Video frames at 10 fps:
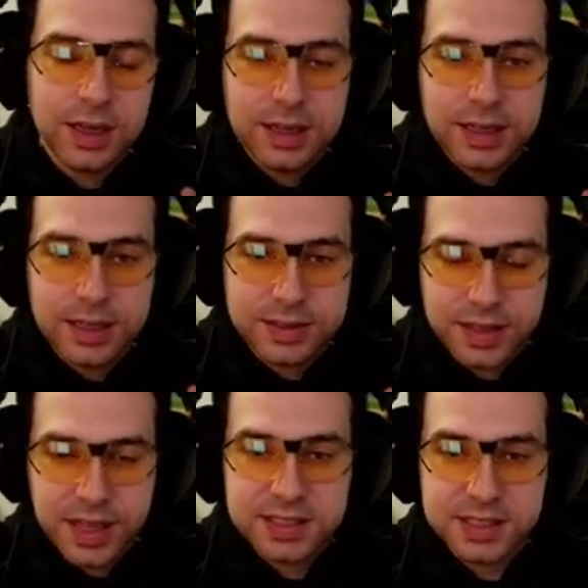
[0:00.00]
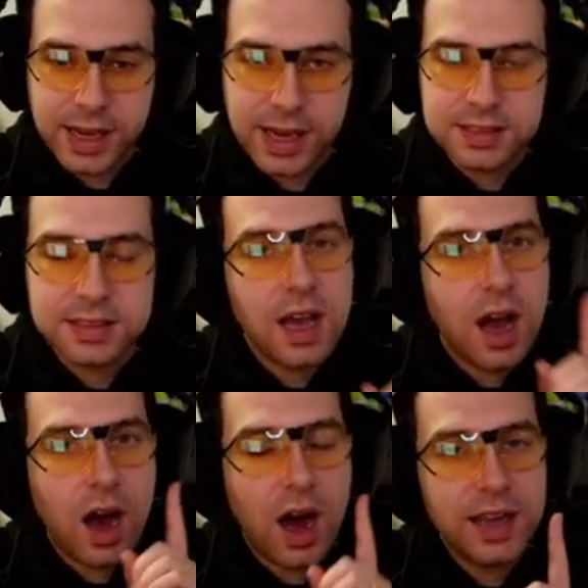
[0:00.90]
In this case,
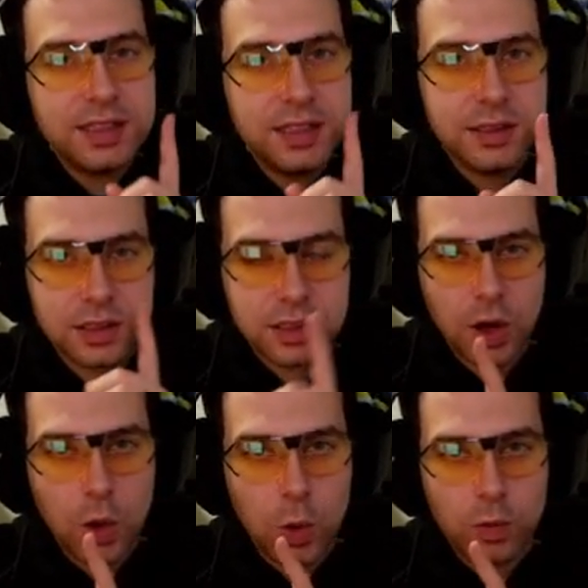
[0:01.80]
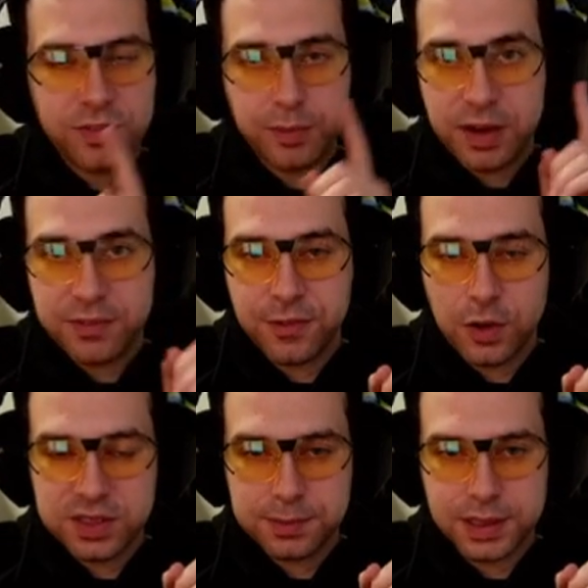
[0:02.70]
I didn't go with my
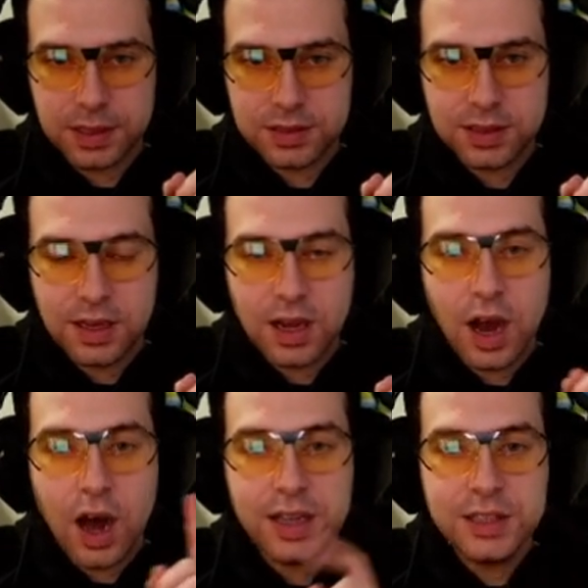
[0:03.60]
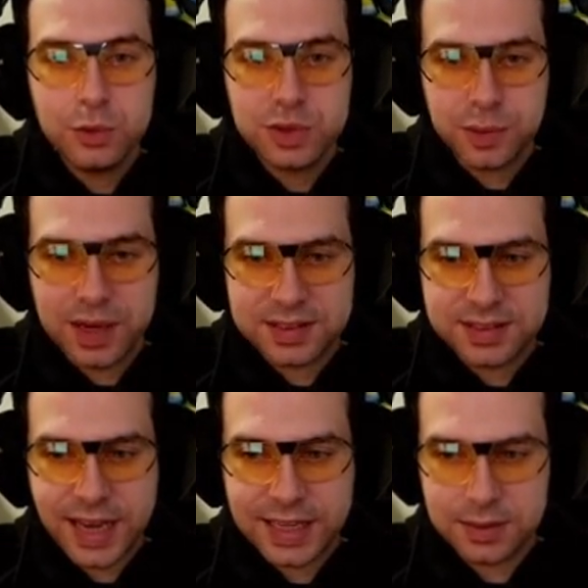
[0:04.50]
first build. I used my
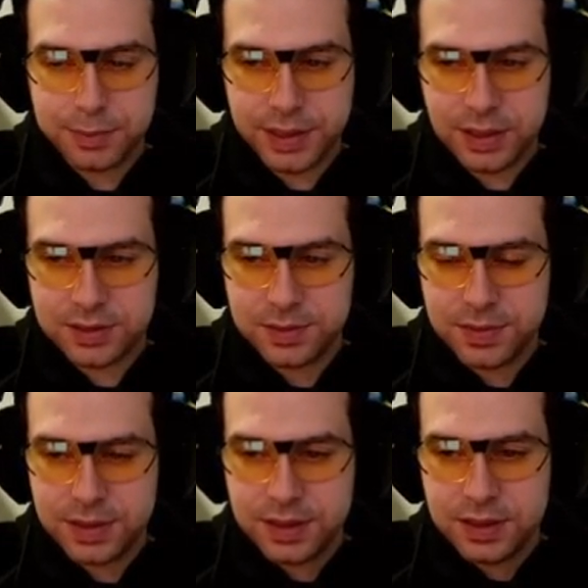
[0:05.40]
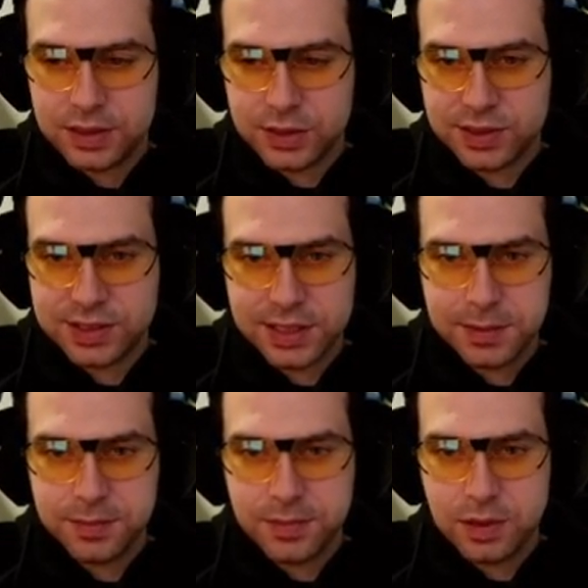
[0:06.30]
second build. You see,
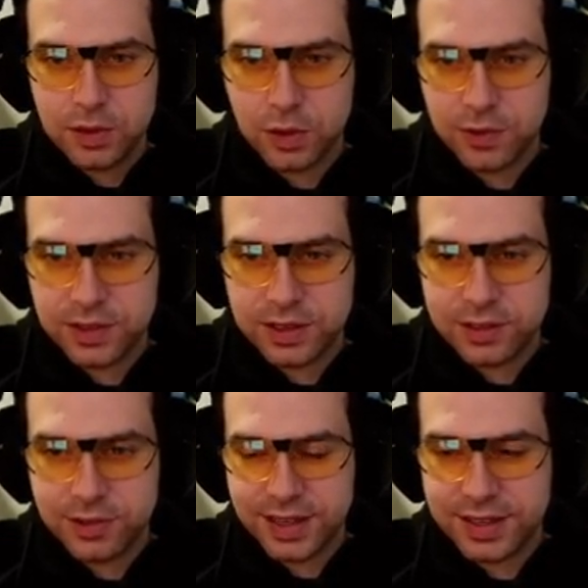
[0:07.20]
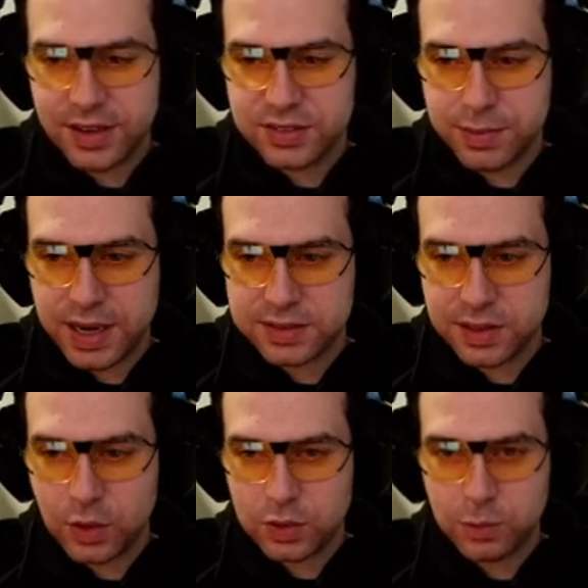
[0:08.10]
Lord of the Glittering Caves maxed
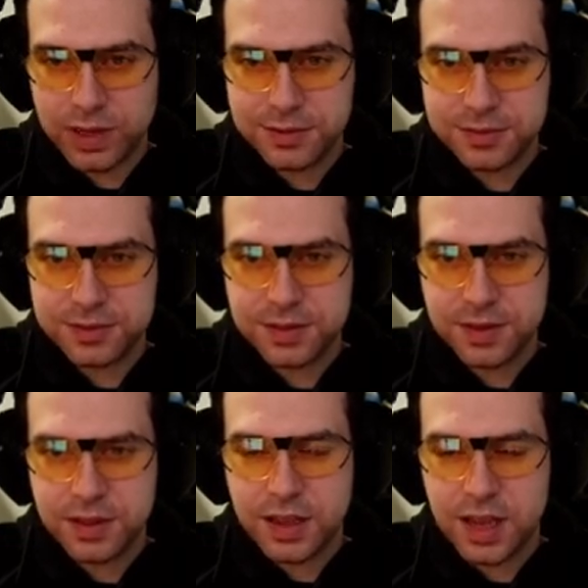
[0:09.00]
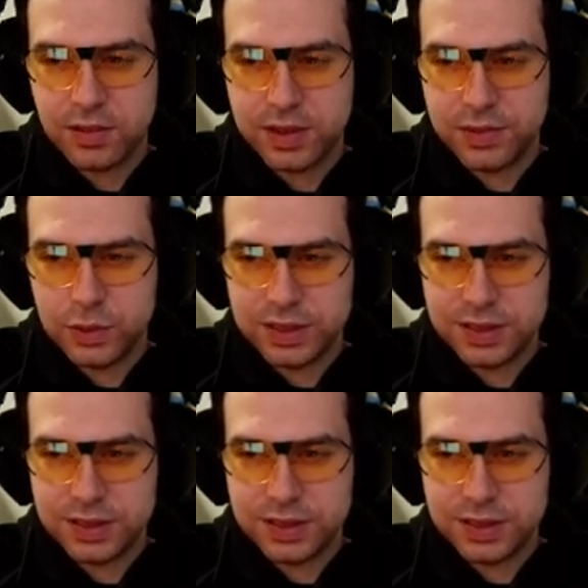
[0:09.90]
out with heavily wounded.